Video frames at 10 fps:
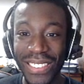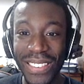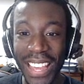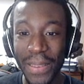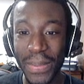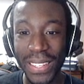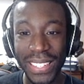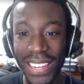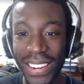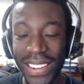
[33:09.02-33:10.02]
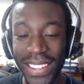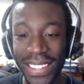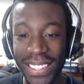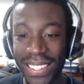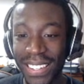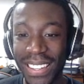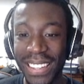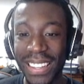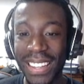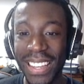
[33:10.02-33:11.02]
You can't be serious.
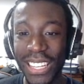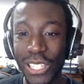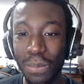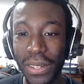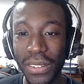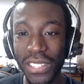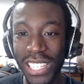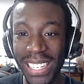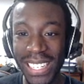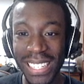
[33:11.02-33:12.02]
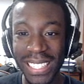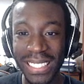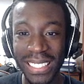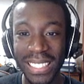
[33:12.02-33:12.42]
Explosion.